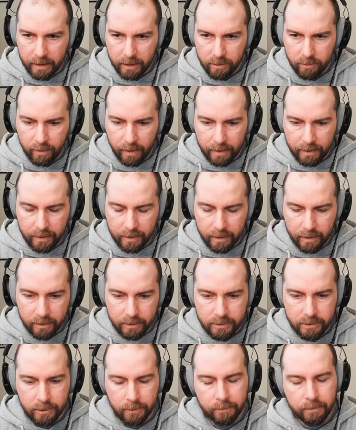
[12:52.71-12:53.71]
threatened there.
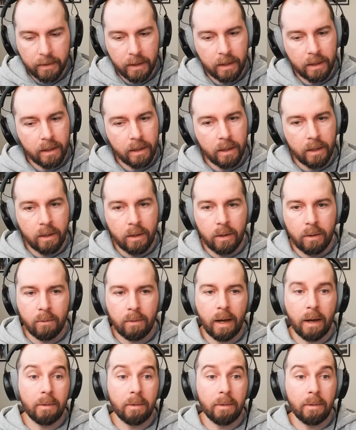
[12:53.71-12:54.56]
So, wow,